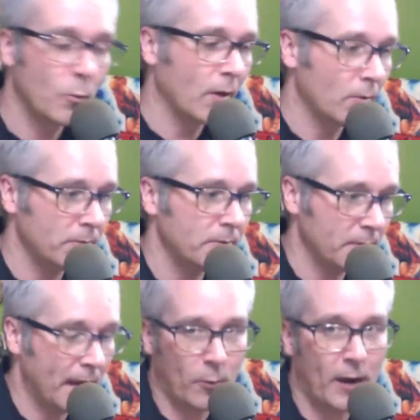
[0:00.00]
Well,
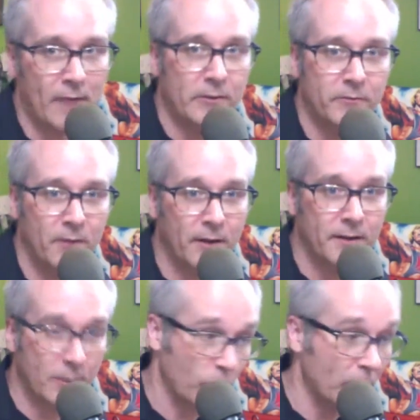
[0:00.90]
yeah, we're having
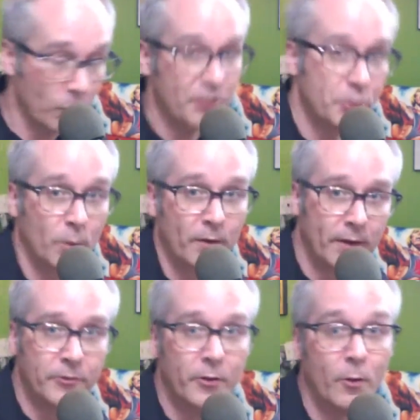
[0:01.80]
fun, and we wish you were
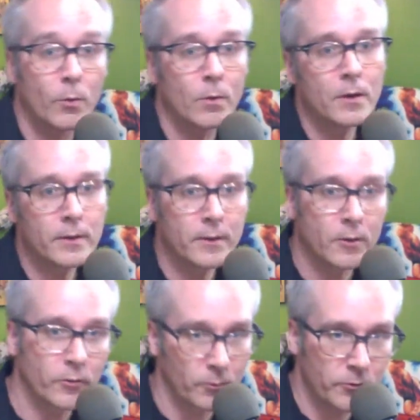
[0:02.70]
there too. You
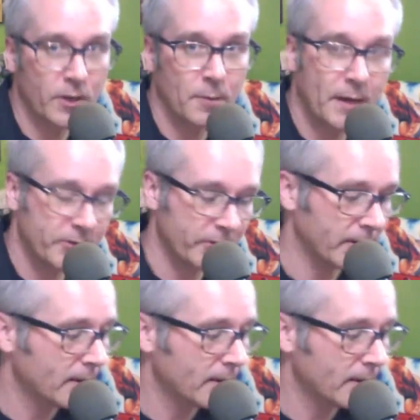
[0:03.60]
know, so you should come next year.